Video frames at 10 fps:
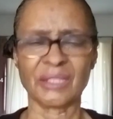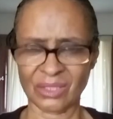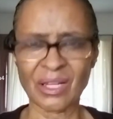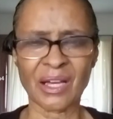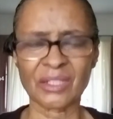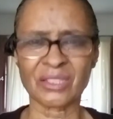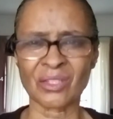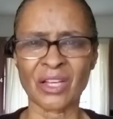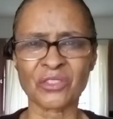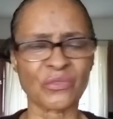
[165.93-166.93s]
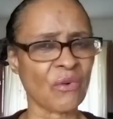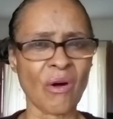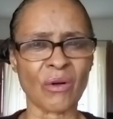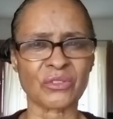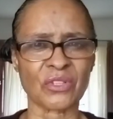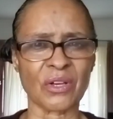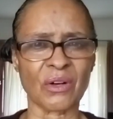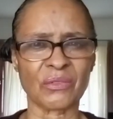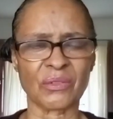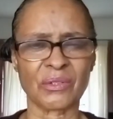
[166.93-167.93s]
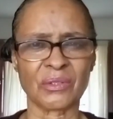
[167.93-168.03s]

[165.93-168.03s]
It's not your fault, self.